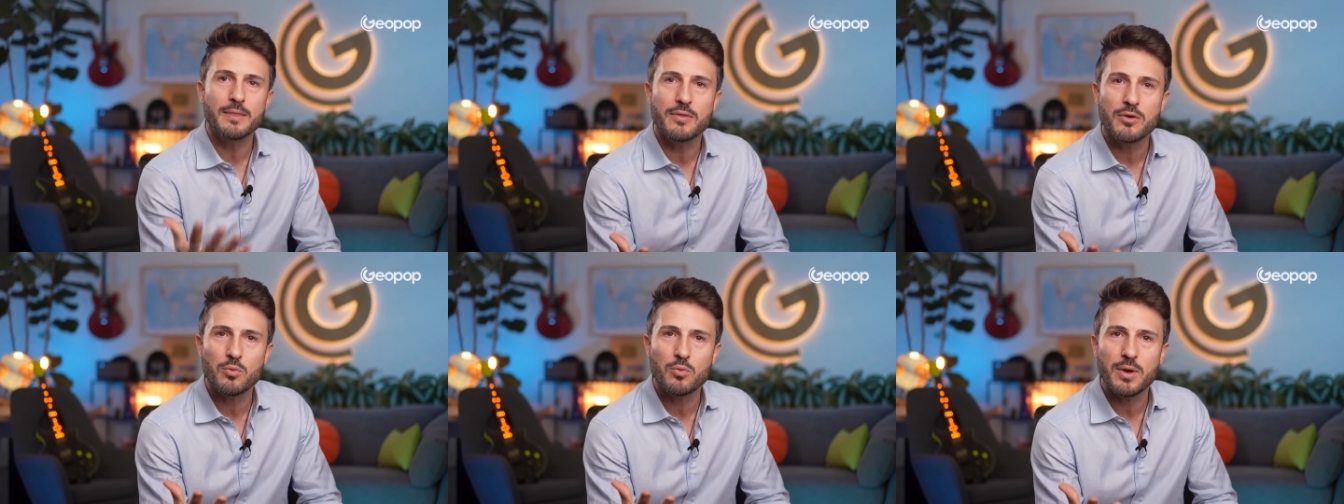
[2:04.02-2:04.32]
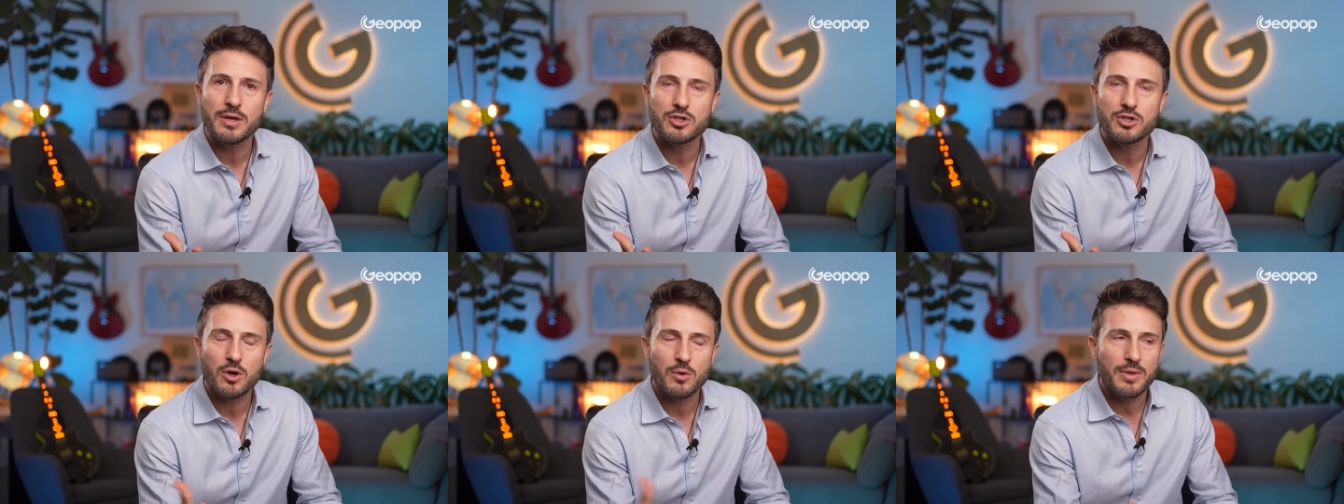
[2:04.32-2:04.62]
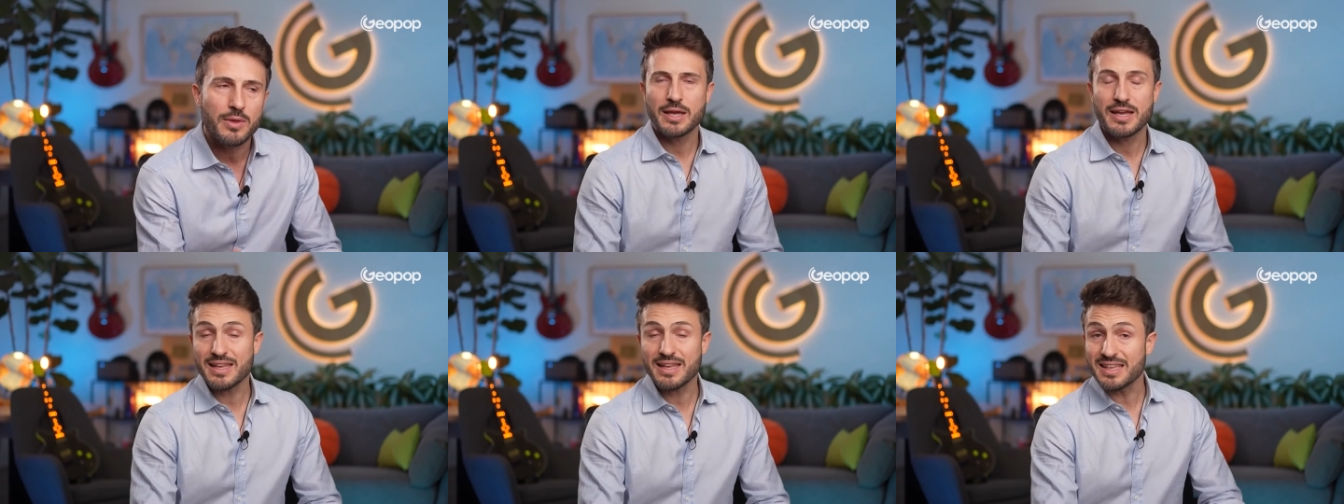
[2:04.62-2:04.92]
to which
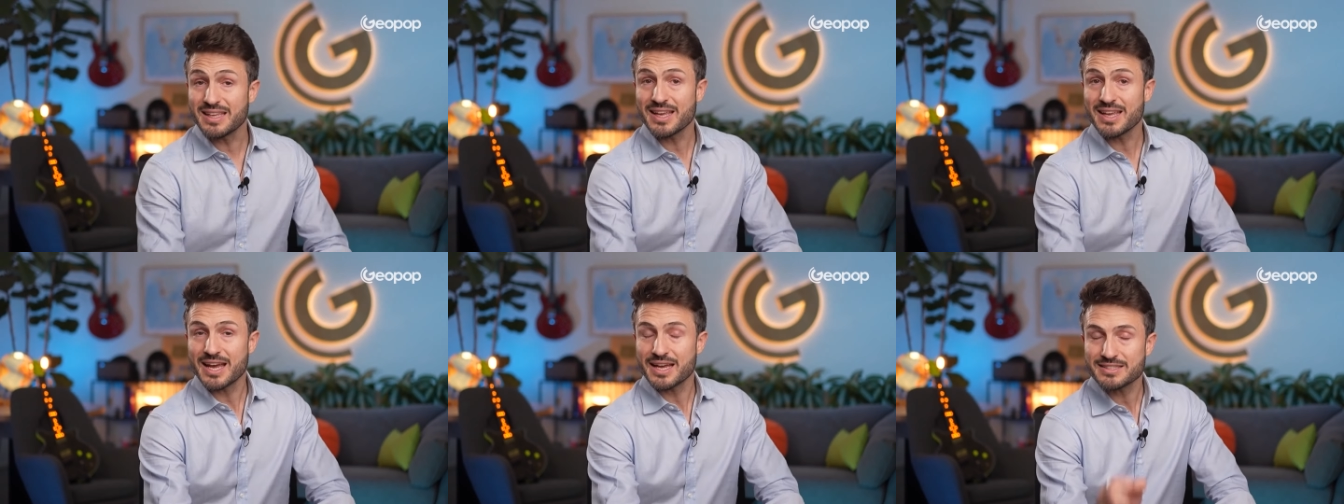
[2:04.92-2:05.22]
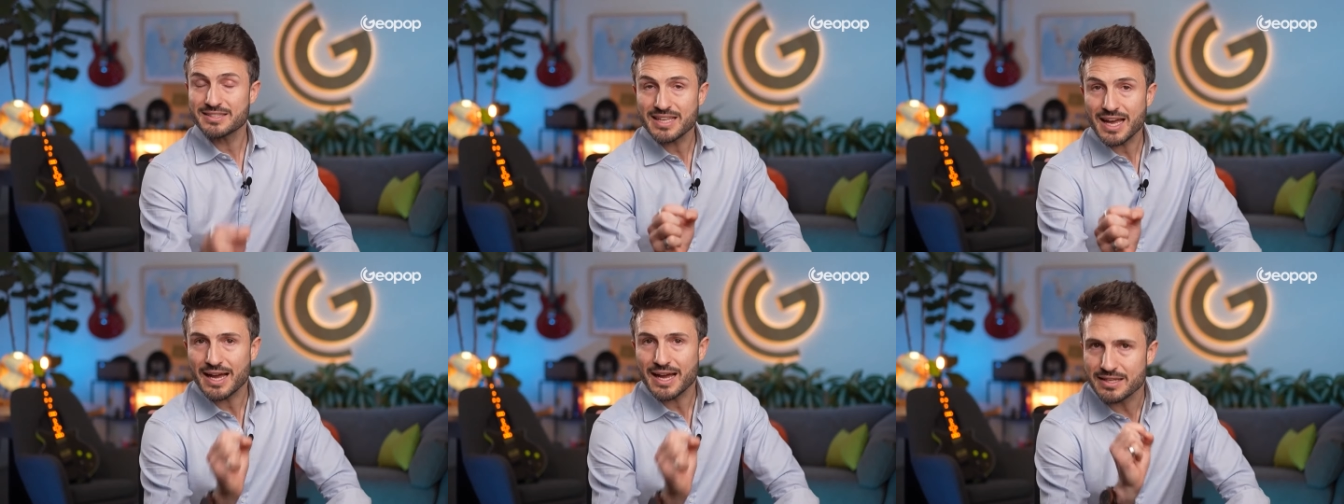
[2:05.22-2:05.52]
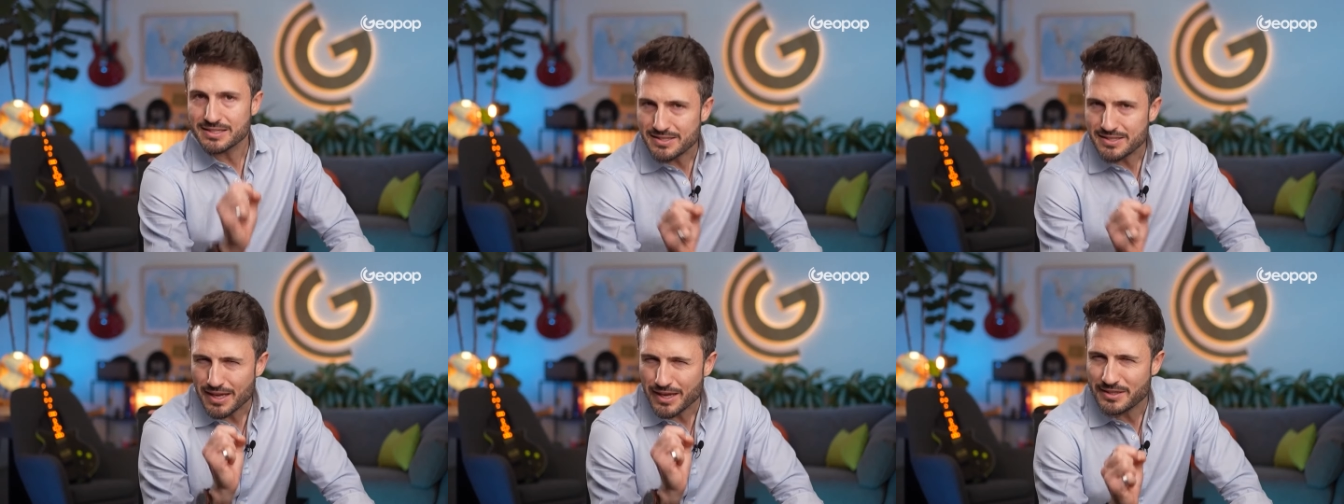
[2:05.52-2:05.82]
only he has
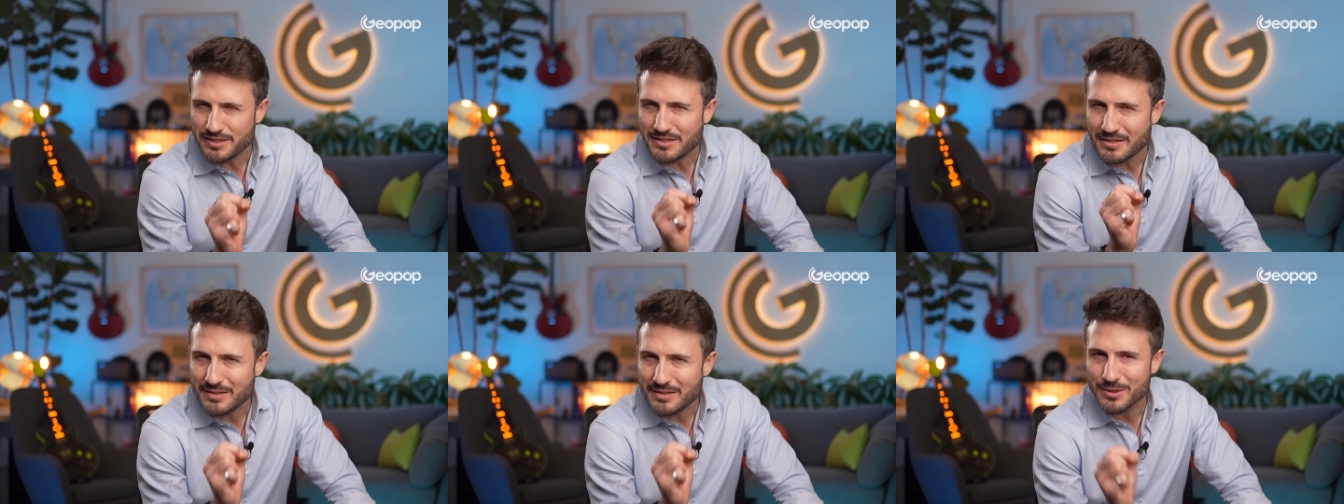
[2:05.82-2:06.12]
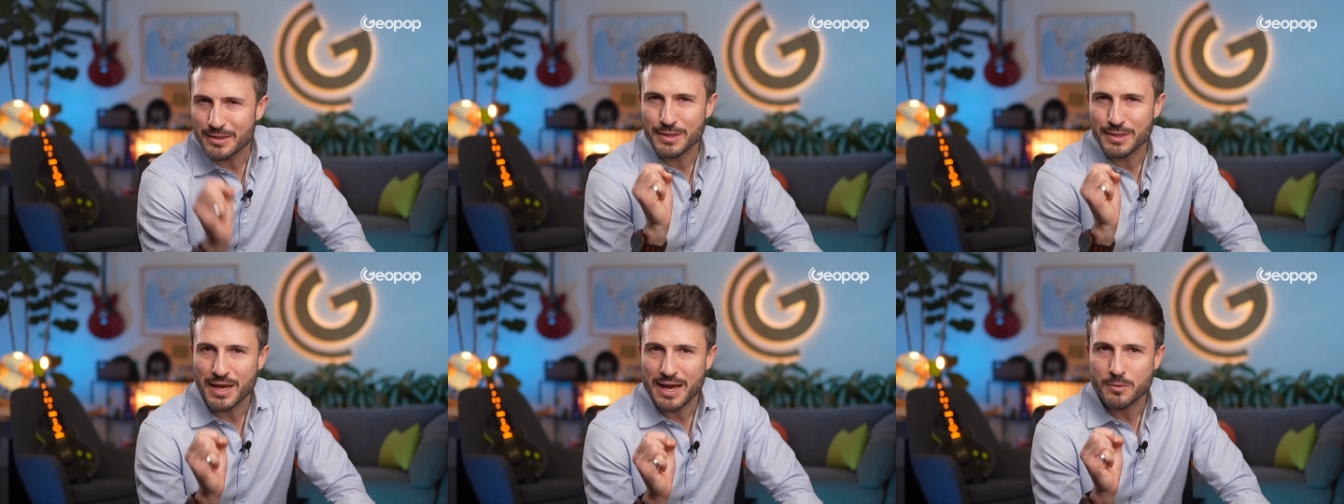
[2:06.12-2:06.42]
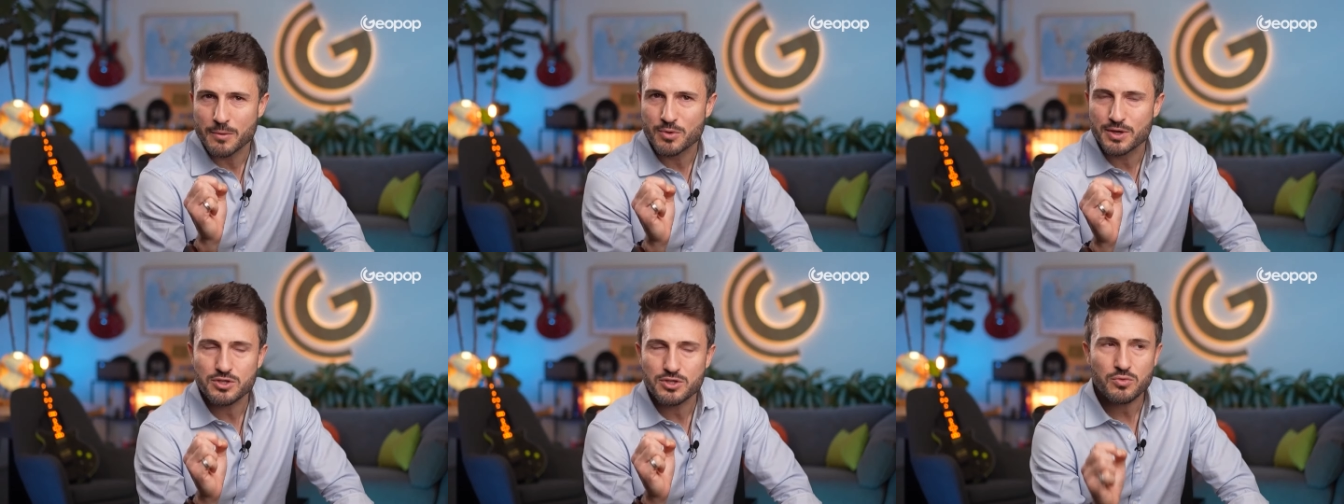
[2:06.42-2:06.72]
access,
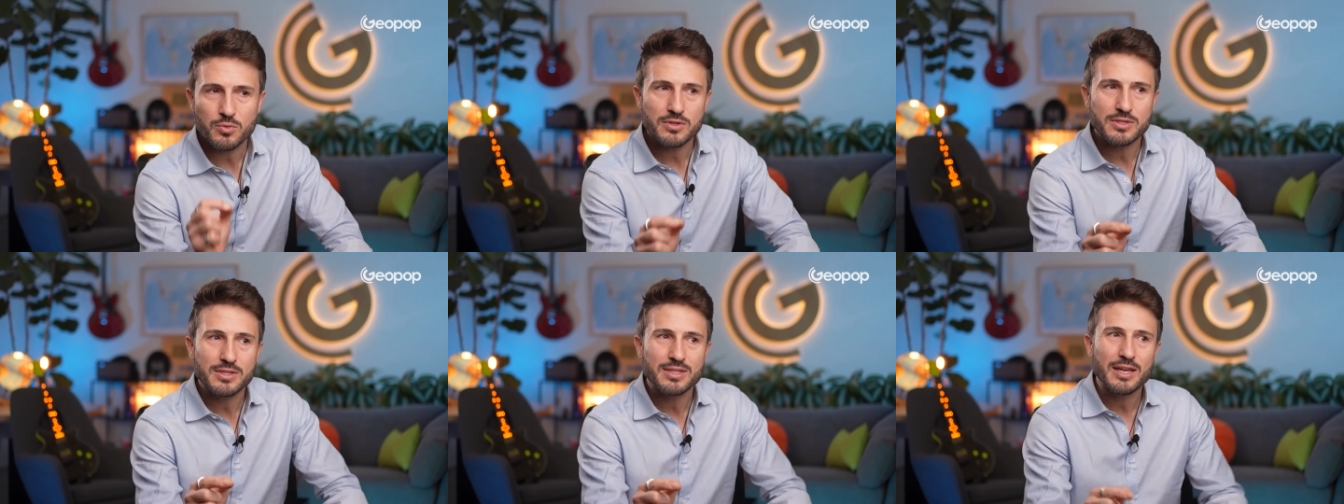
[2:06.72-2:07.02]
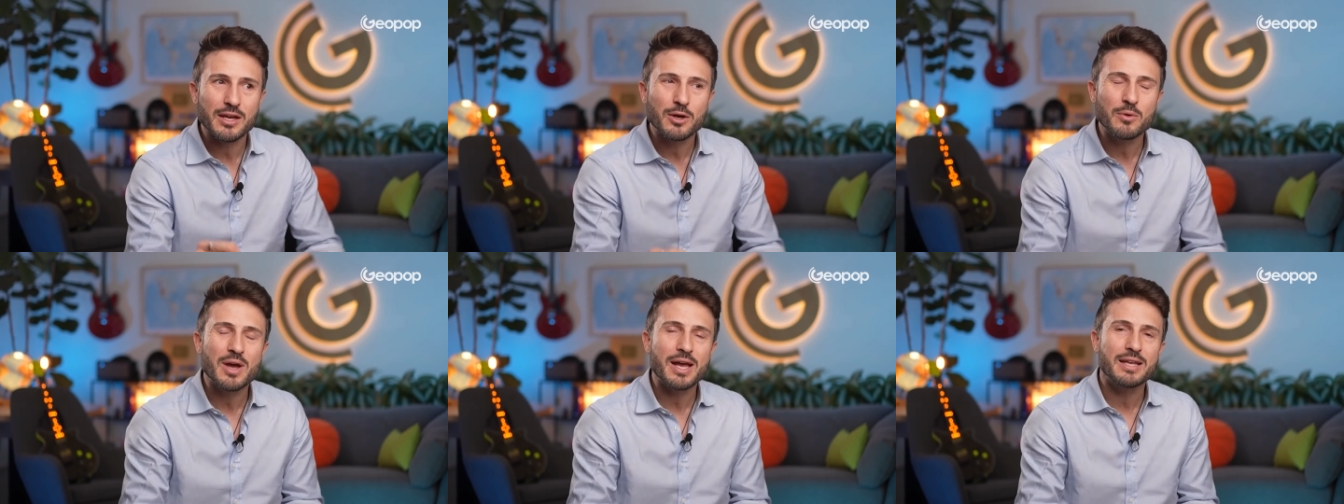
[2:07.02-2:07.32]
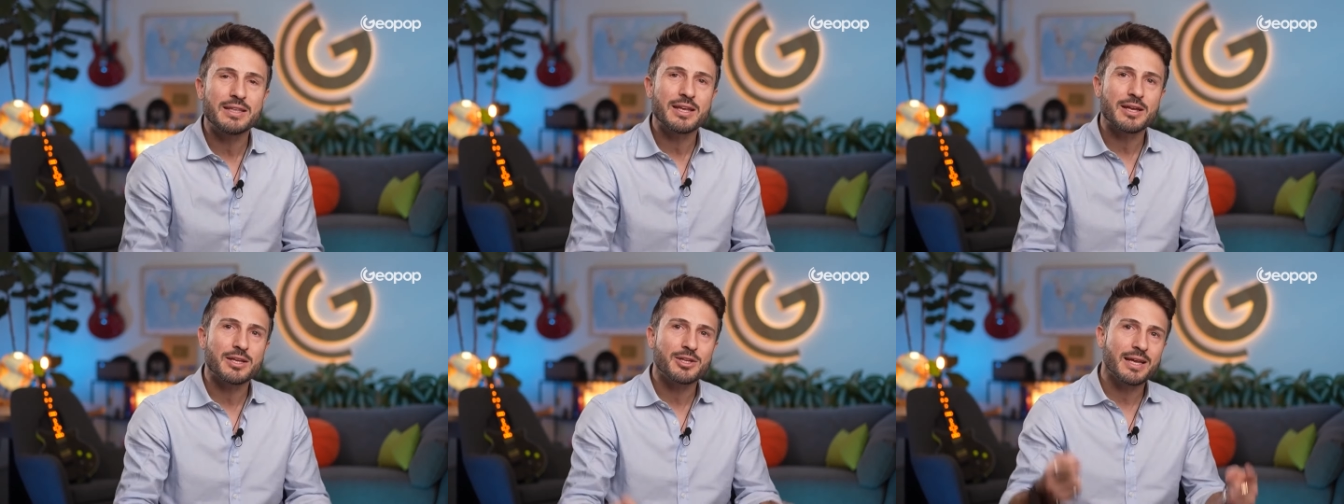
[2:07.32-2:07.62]
and which would
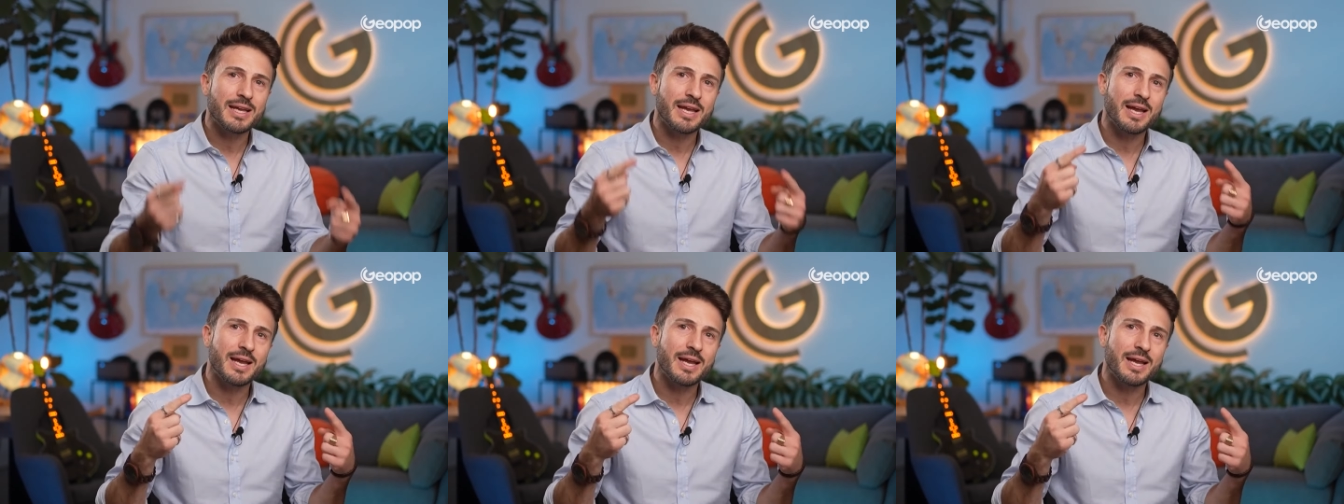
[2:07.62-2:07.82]
theoretically